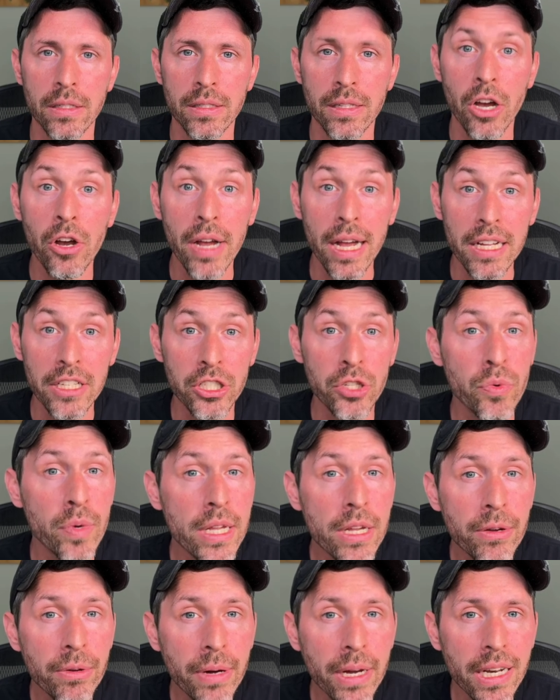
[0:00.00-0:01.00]
Okay, so we
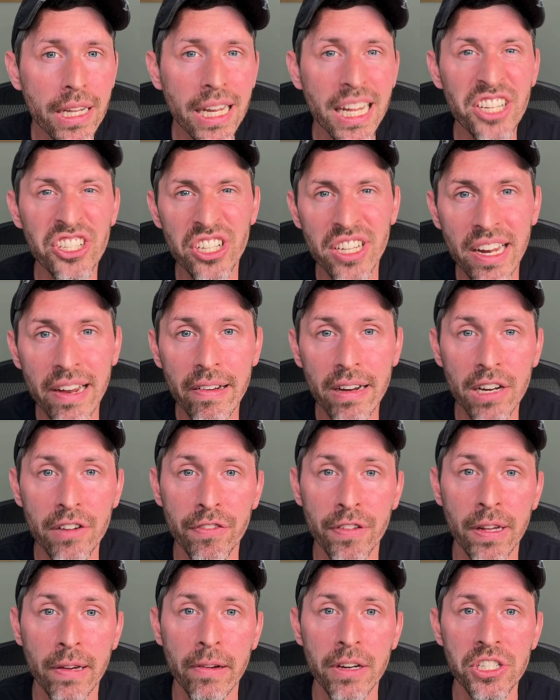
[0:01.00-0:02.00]
created a generic
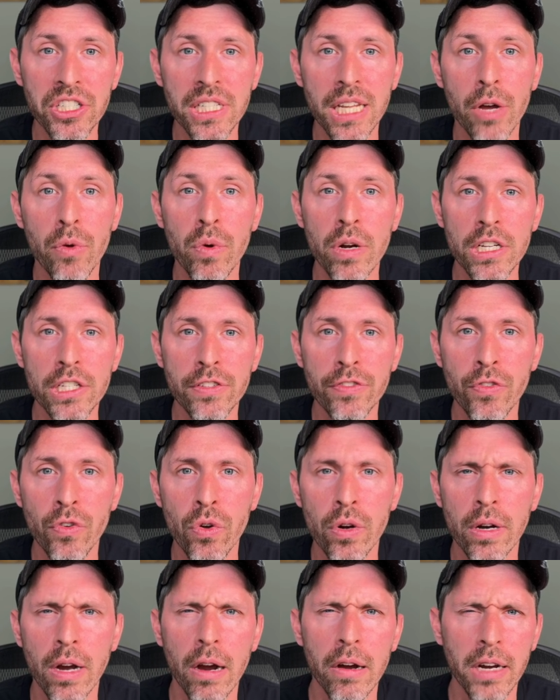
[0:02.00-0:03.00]
configuration that works
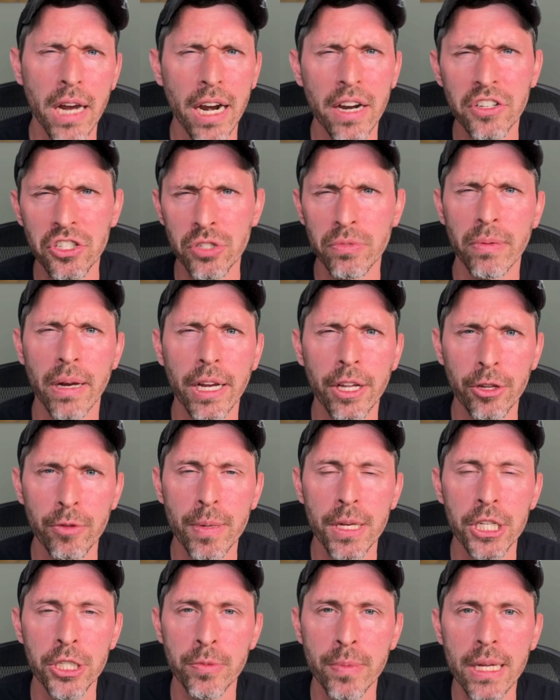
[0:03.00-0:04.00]
for our kind of just regular
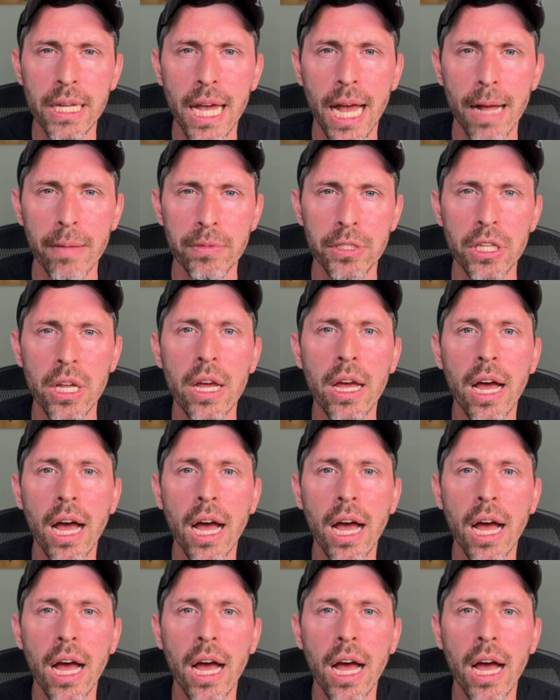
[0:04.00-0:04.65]
PHP apps.